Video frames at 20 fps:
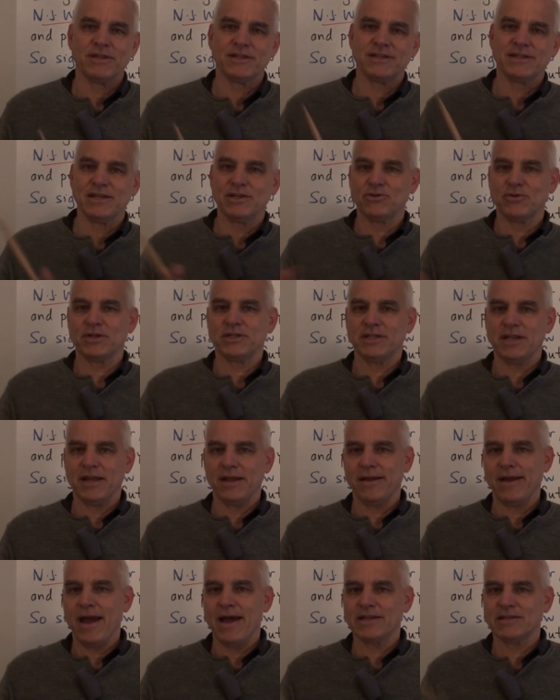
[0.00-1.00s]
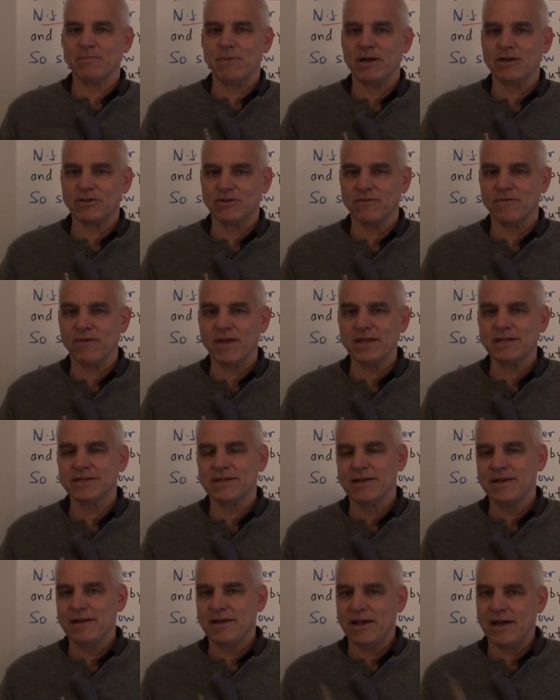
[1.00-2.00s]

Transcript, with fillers: this interesting aspect of things,